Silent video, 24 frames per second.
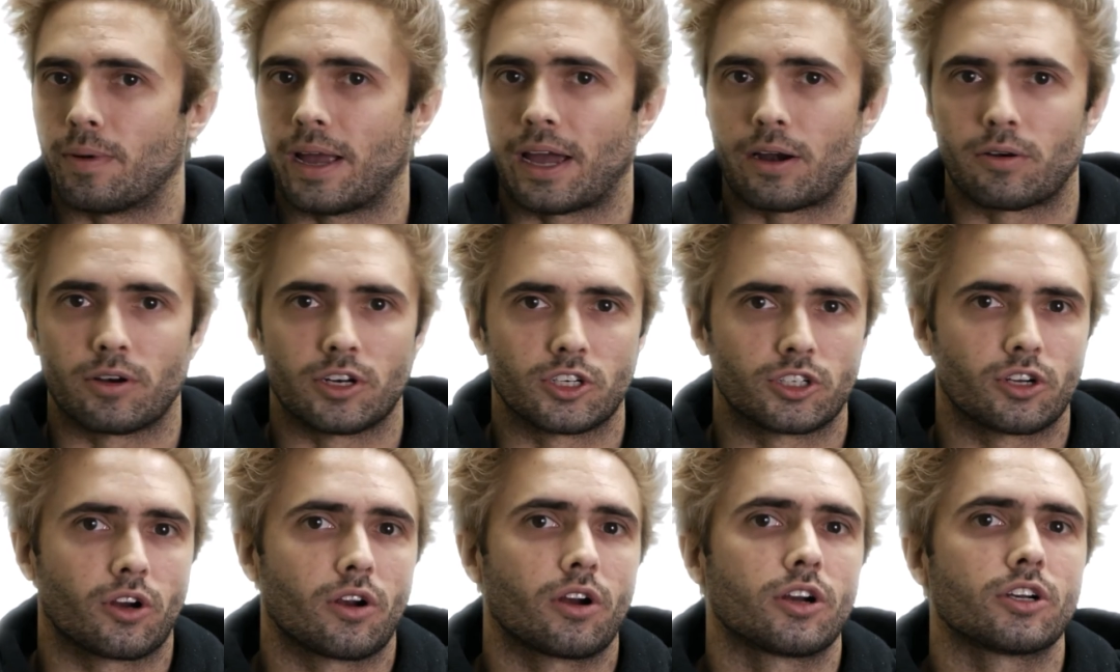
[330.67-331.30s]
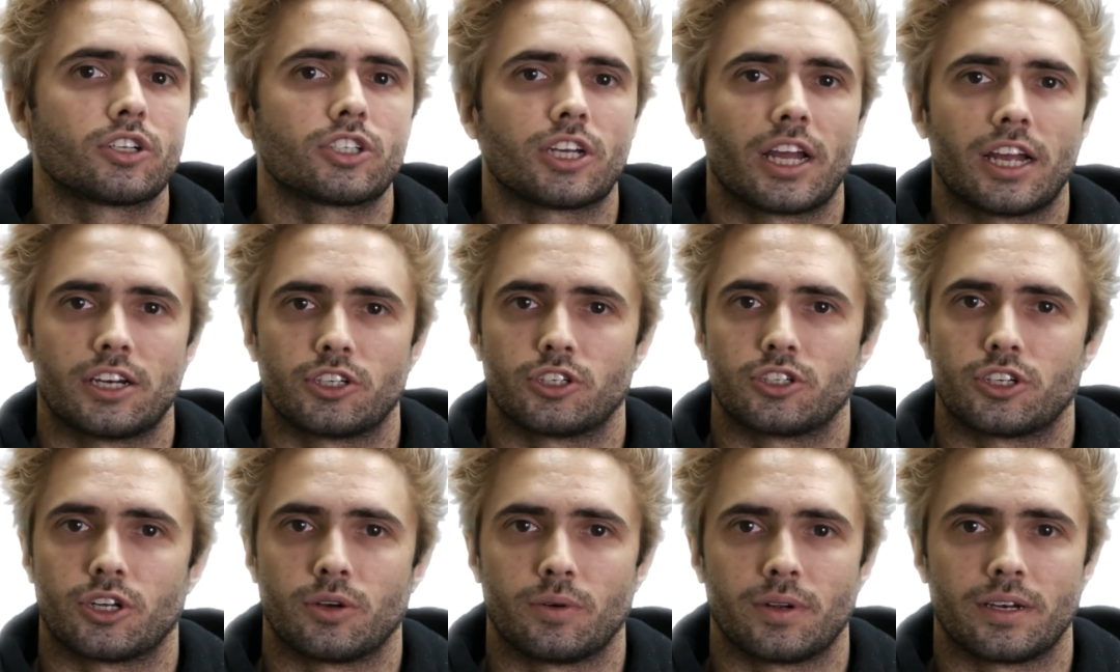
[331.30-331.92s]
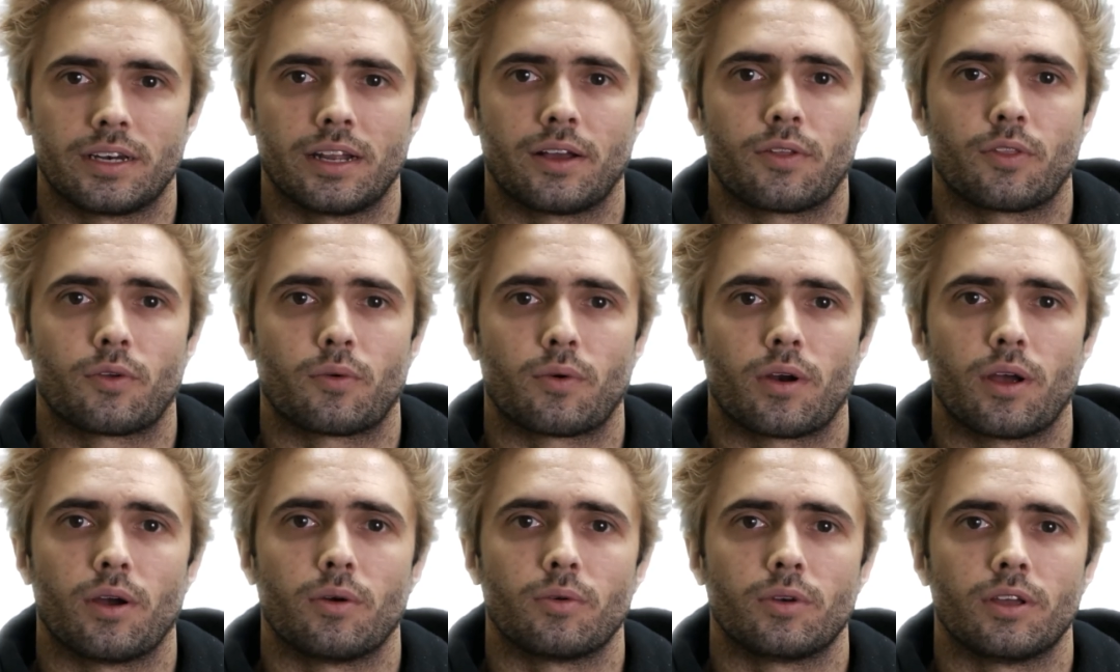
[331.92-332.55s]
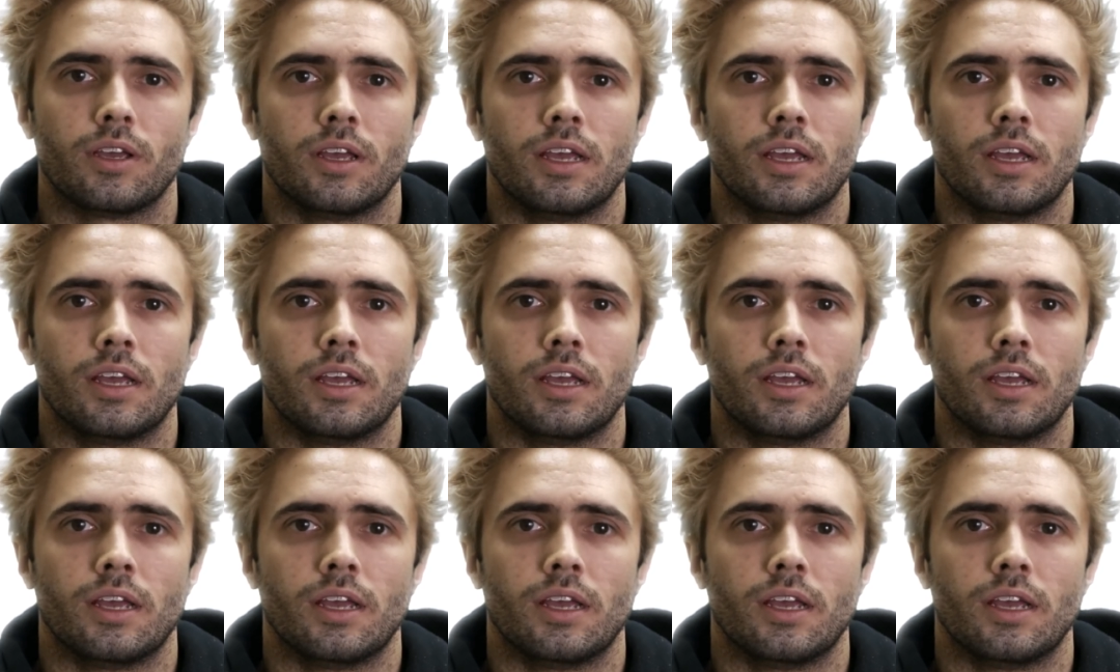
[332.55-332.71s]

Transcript: battery charged as you're towing down the road.